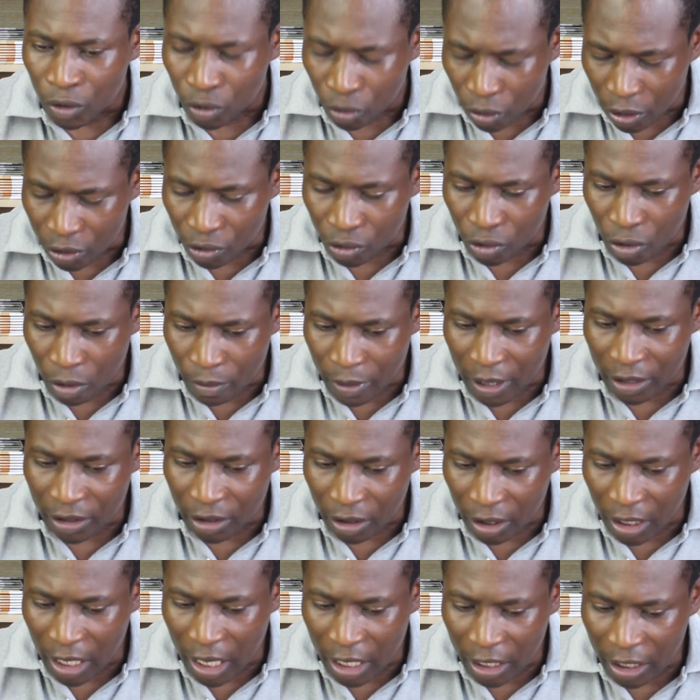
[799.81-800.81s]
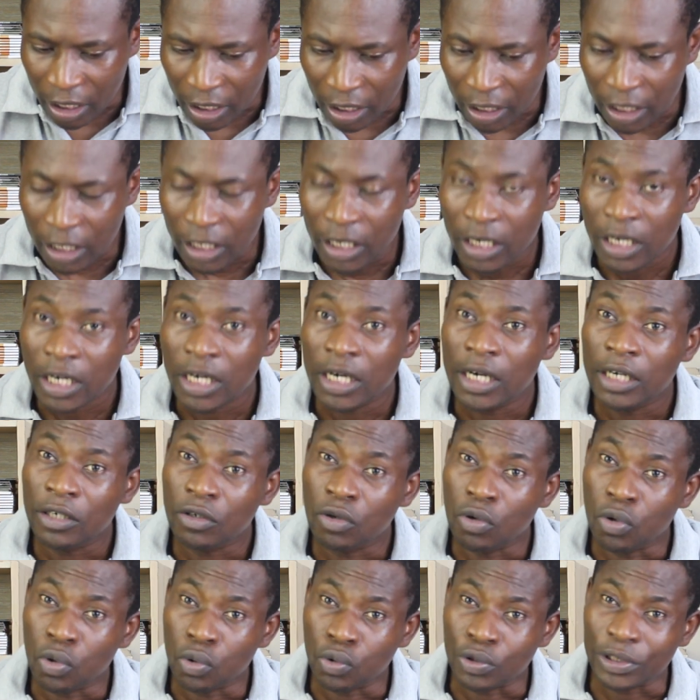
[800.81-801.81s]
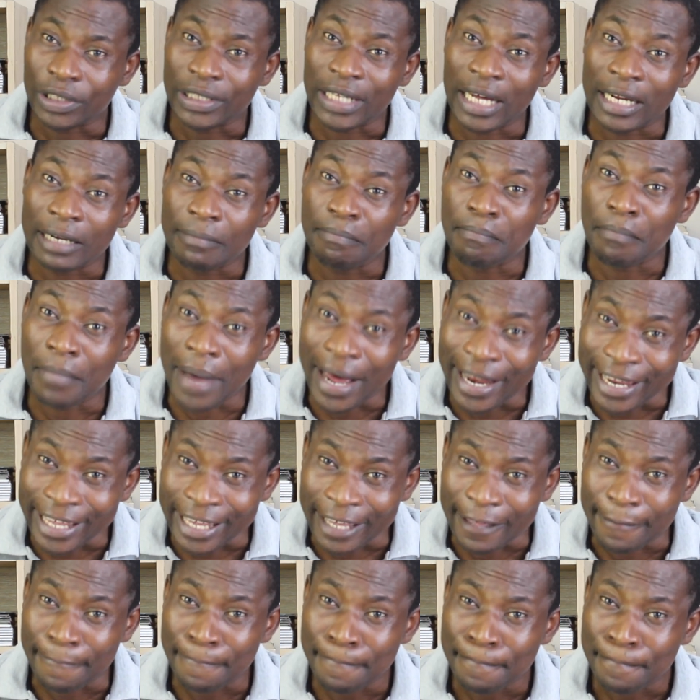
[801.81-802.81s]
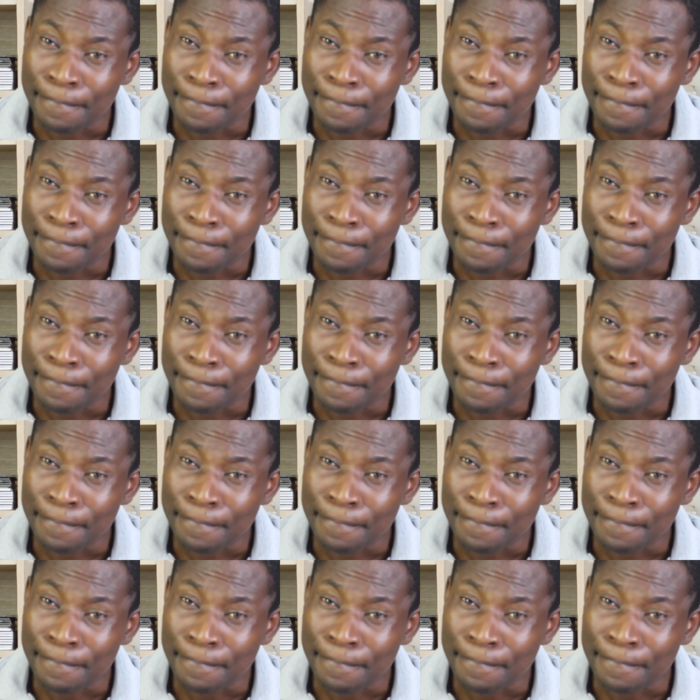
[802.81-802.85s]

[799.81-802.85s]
You're so much likely to lose that money.